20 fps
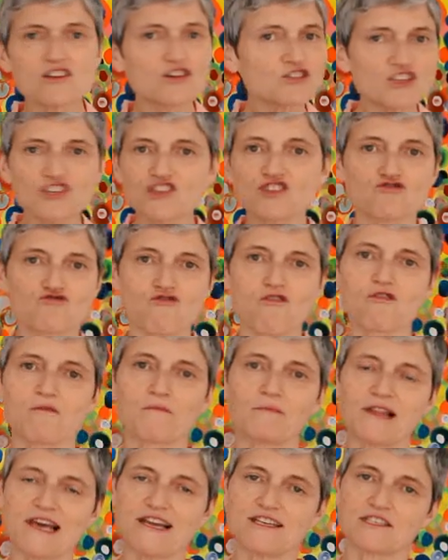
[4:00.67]
is not a
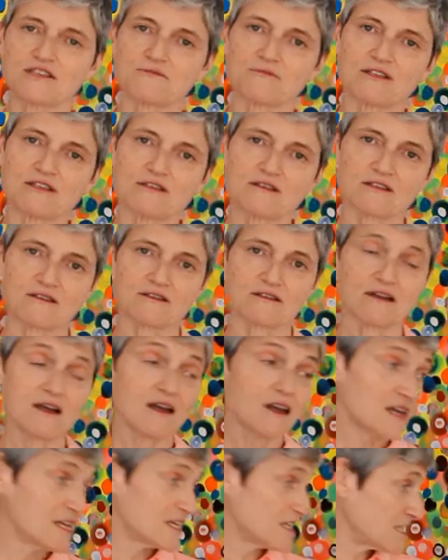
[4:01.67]
strong placement,
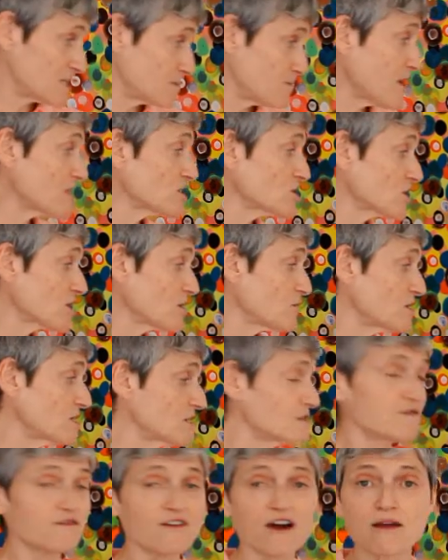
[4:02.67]
and especially when
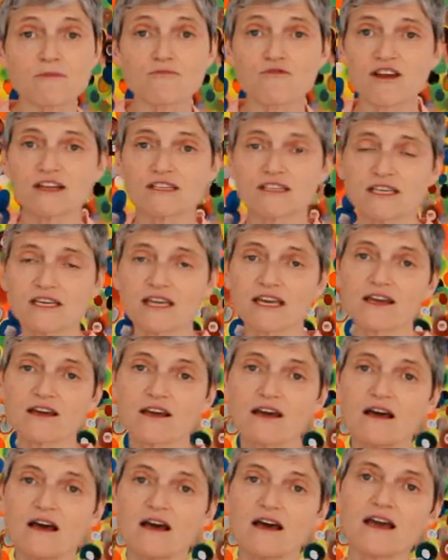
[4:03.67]
it's vibrating
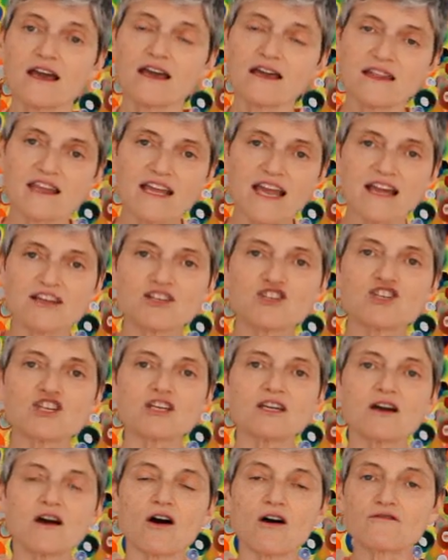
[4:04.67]
here in the
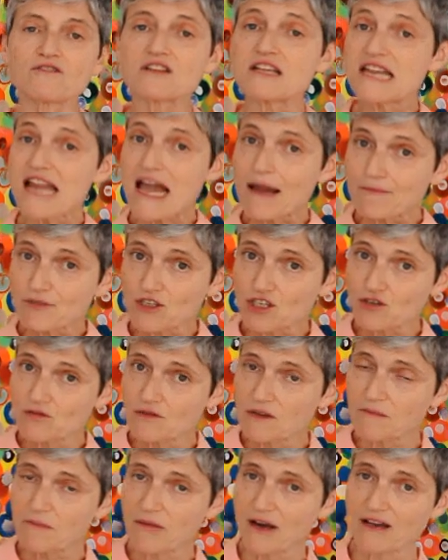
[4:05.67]
energy of the
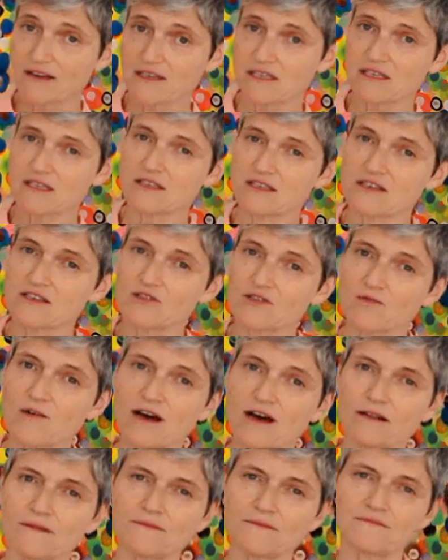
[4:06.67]
Neptune in Pisces as
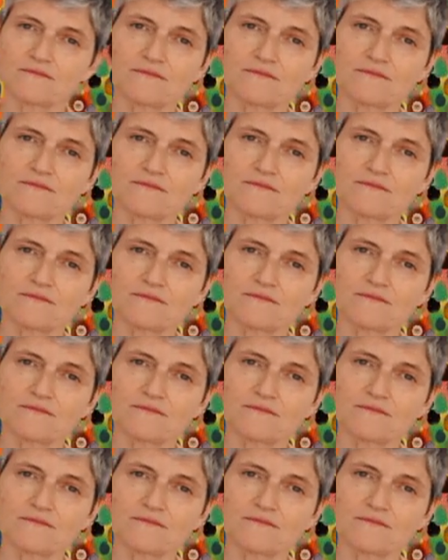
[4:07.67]
well.